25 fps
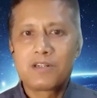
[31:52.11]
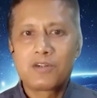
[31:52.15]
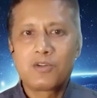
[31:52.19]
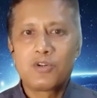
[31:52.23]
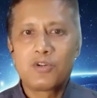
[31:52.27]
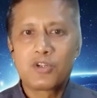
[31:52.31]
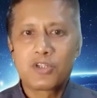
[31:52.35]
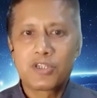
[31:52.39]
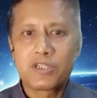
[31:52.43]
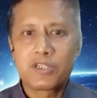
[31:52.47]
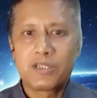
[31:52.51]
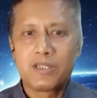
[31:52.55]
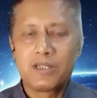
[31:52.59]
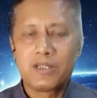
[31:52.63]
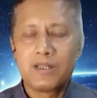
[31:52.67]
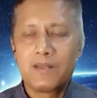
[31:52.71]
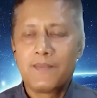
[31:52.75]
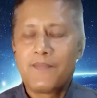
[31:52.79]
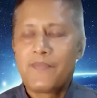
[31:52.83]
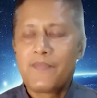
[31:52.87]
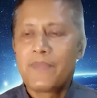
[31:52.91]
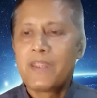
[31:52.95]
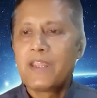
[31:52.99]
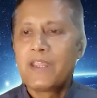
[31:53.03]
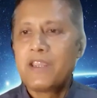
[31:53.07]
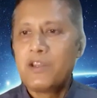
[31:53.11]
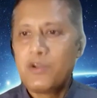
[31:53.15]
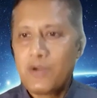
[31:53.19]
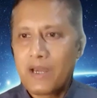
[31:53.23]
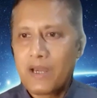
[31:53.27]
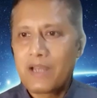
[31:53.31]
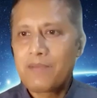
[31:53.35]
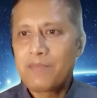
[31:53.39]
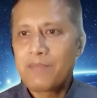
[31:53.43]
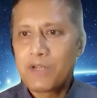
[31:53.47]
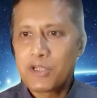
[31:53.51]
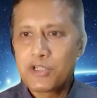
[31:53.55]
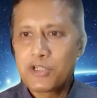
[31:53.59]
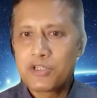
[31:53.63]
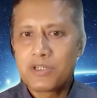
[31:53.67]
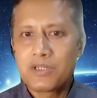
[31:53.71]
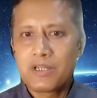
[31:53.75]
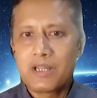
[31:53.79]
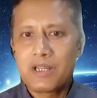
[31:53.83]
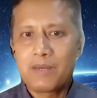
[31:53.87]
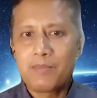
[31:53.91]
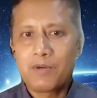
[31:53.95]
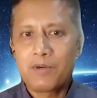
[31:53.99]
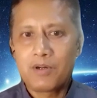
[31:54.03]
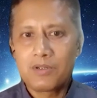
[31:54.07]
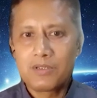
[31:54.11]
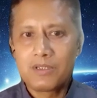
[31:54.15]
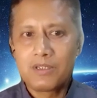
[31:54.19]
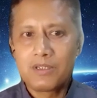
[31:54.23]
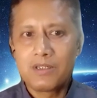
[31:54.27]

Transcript: Ghoshal, you had mentioned about